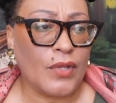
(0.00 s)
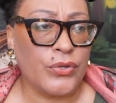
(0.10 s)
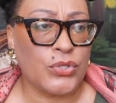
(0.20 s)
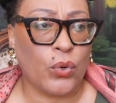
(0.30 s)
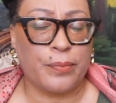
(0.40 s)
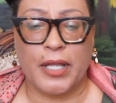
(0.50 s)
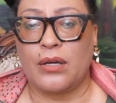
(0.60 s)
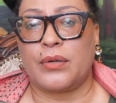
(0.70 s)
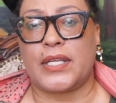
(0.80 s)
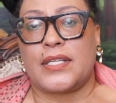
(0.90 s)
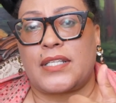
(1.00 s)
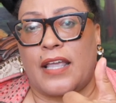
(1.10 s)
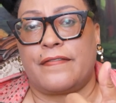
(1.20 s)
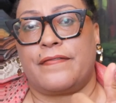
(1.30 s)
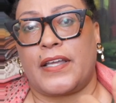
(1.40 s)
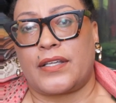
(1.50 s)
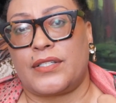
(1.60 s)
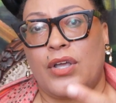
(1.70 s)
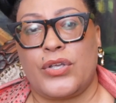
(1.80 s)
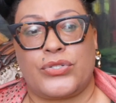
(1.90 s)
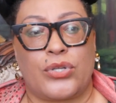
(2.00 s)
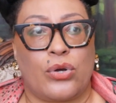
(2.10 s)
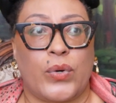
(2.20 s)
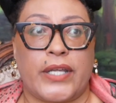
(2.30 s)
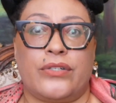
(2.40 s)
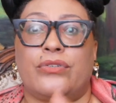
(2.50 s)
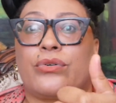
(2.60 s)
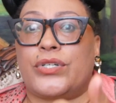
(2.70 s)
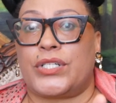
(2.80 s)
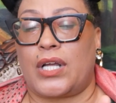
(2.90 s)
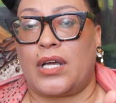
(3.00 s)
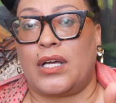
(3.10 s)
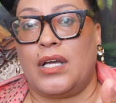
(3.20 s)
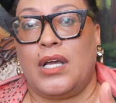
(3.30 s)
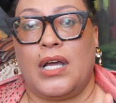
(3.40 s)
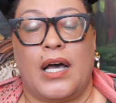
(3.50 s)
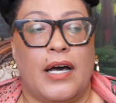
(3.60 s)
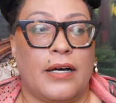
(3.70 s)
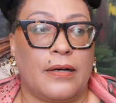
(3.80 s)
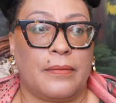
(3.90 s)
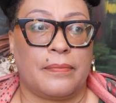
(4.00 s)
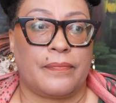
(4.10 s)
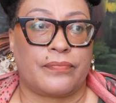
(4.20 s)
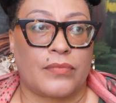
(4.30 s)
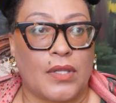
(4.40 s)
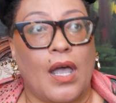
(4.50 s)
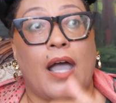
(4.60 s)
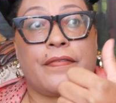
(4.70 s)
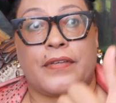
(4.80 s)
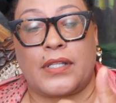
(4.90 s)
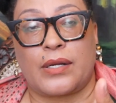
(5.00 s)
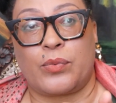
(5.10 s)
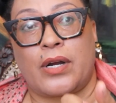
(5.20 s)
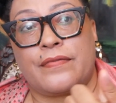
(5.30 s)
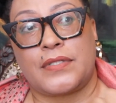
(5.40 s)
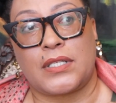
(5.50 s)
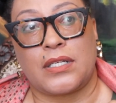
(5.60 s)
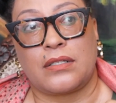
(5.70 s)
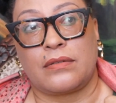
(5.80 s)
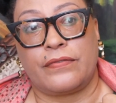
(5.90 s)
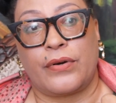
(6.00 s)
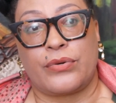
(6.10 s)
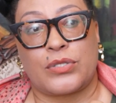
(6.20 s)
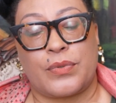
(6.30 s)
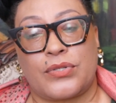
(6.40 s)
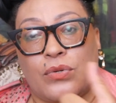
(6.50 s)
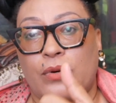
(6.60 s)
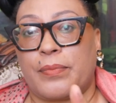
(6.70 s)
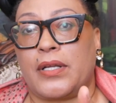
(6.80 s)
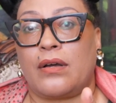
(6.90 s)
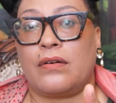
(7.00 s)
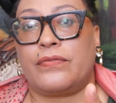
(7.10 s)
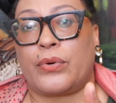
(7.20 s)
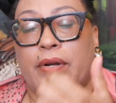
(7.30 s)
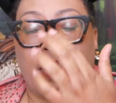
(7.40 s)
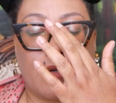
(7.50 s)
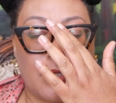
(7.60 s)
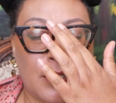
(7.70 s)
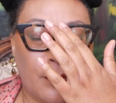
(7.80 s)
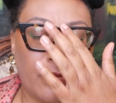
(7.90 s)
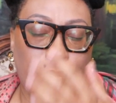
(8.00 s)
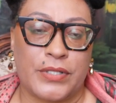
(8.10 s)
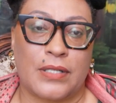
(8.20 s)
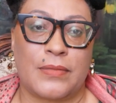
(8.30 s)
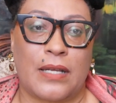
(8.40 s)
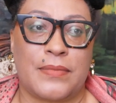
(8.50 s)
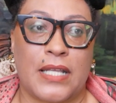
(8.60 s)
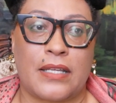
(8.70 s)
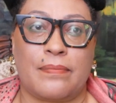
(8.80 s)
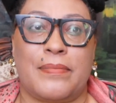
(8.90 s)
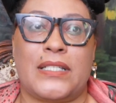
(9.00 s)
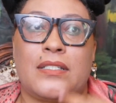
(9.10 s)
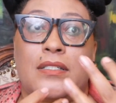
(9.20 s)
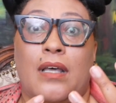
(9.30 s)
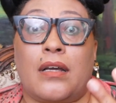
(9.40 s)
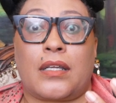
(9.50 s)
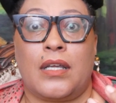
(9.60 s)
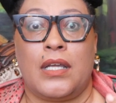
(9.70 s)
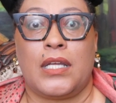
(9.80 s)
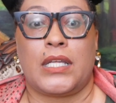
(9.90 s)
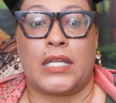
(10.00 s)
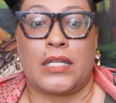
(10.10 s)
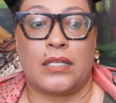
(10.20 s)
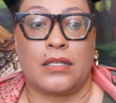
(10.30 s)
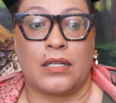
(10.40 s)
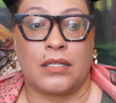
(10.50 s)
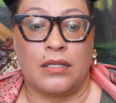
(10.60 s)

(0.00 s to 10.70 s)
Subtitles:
Scorpio is a fix, so inertia. I feel like when I've seen folks with Scorpio 4th houses before, sometimes they can be stuck in